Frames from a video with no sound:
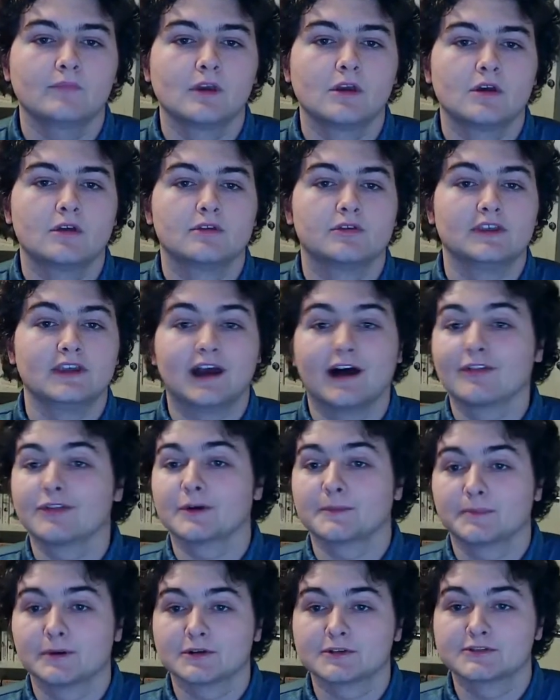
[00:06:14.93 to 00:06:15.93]
The other
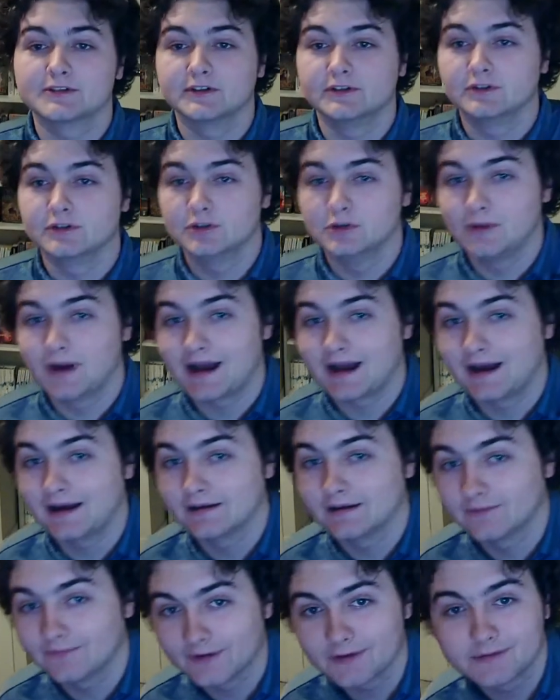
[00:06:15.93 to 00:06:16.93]
person who had
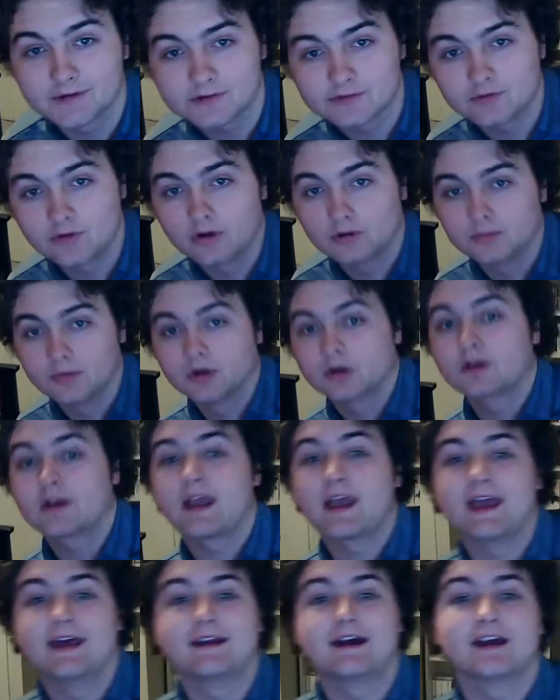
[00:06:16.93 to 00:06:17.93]
a very strong book,
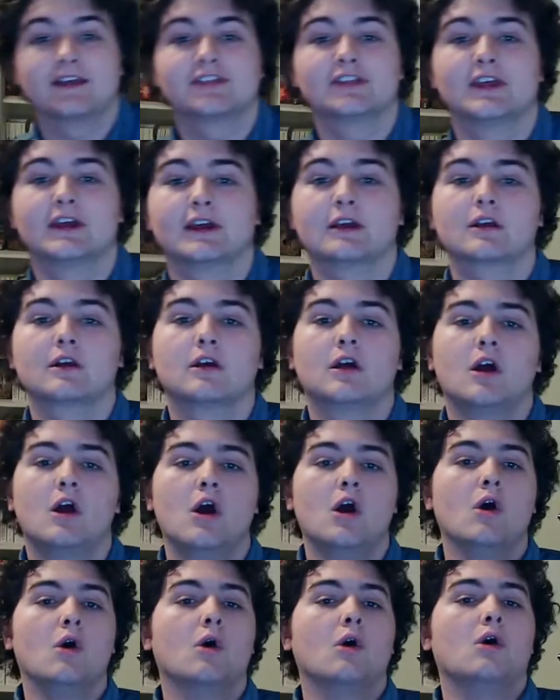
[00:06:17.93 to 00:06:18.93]
and I think
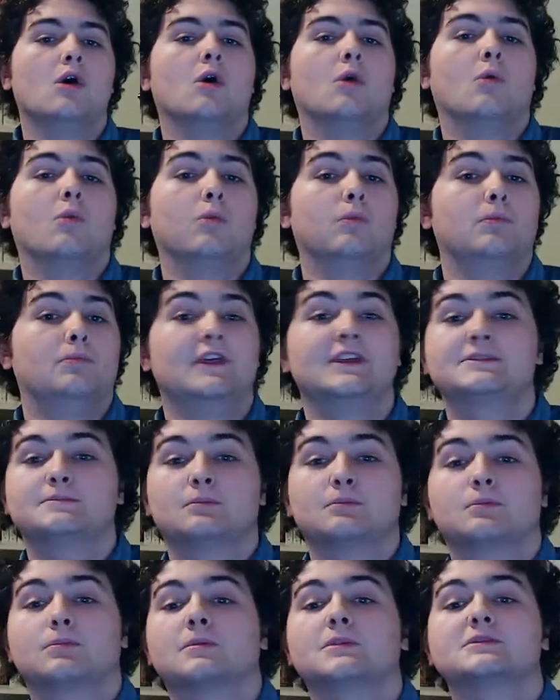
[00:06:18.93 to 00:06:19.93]
this
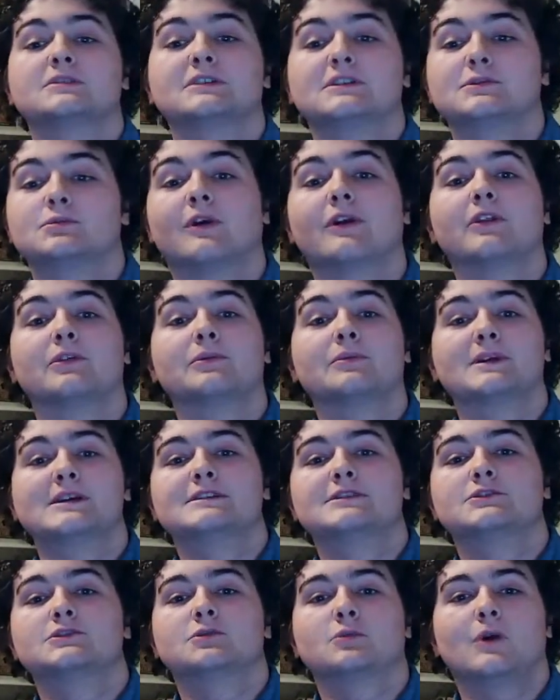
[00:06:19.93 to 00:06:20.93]
person is one of the
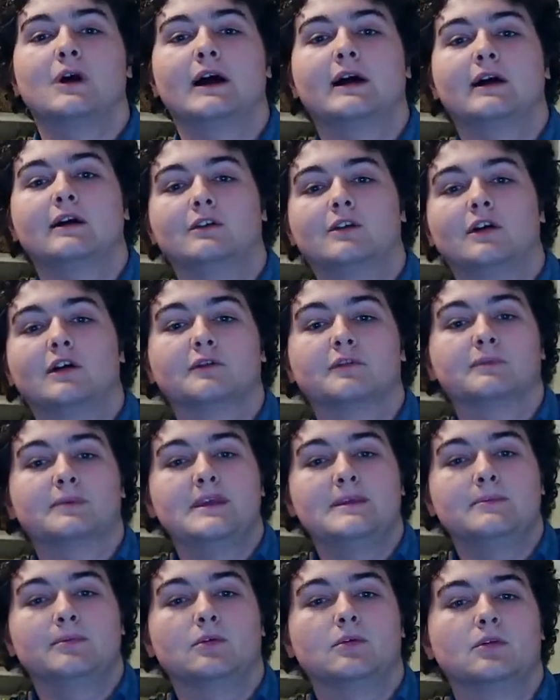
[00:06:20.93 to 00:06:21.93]
reasons why a lot of
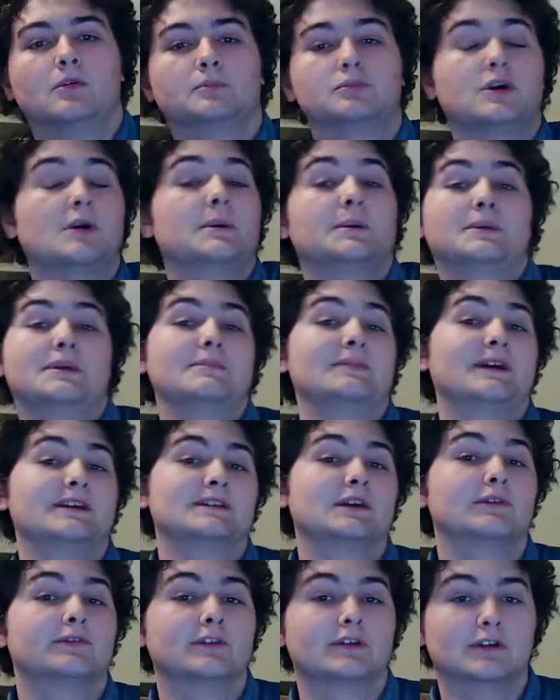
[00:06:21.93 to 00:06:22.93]
people, probably
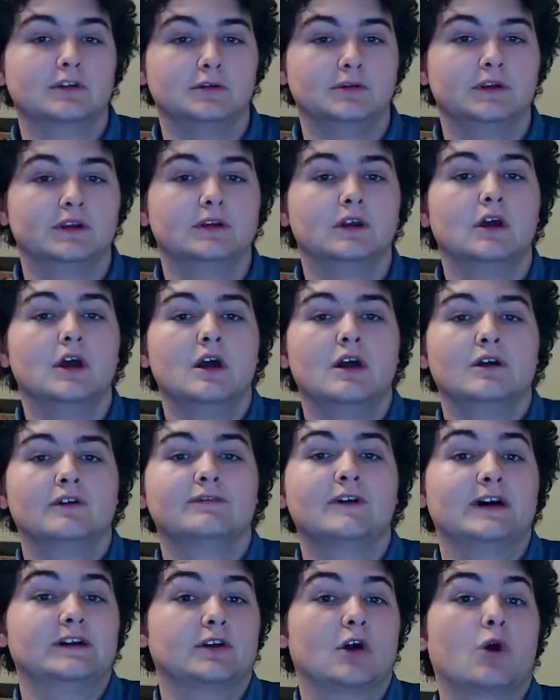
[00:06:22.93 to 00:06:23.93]
myself included,
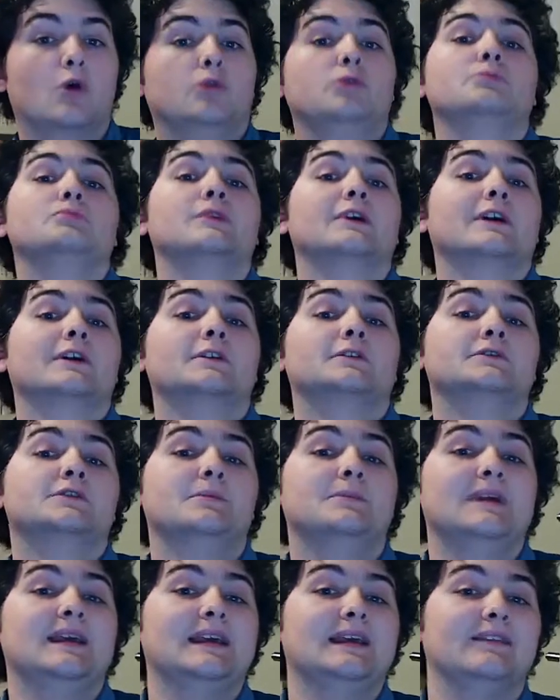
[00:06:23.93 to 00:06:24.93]
find Oathbringer to
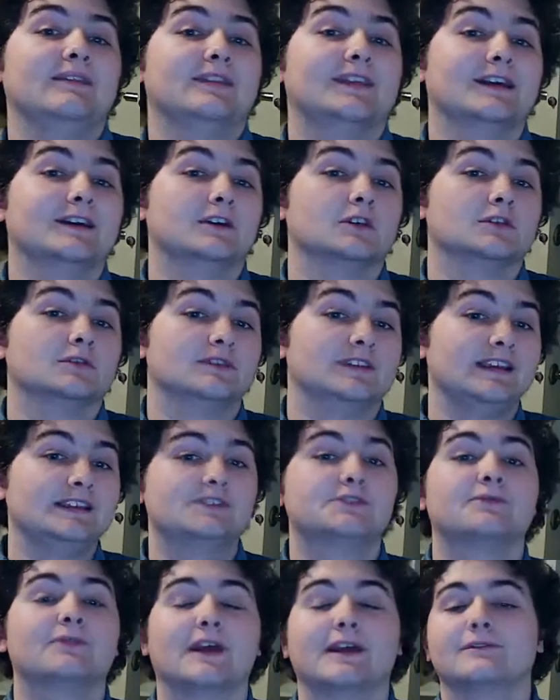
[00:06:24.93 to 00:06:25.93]
be their
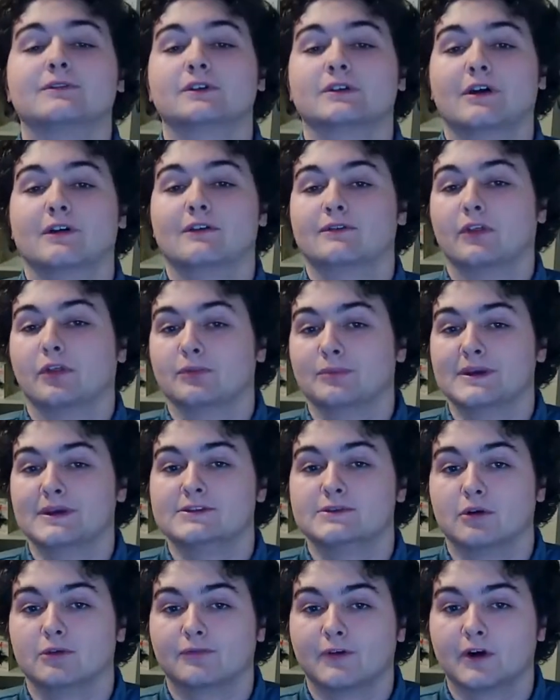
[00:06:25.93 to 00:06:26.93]
least favorite of the three
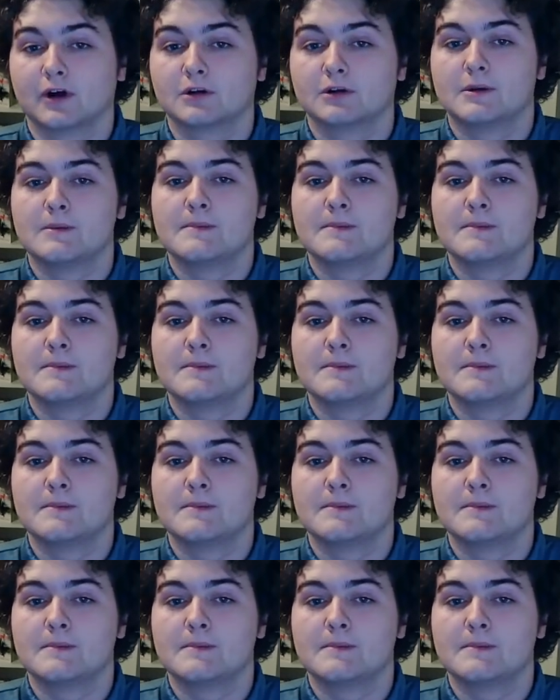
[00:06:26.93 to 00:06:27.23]
so far.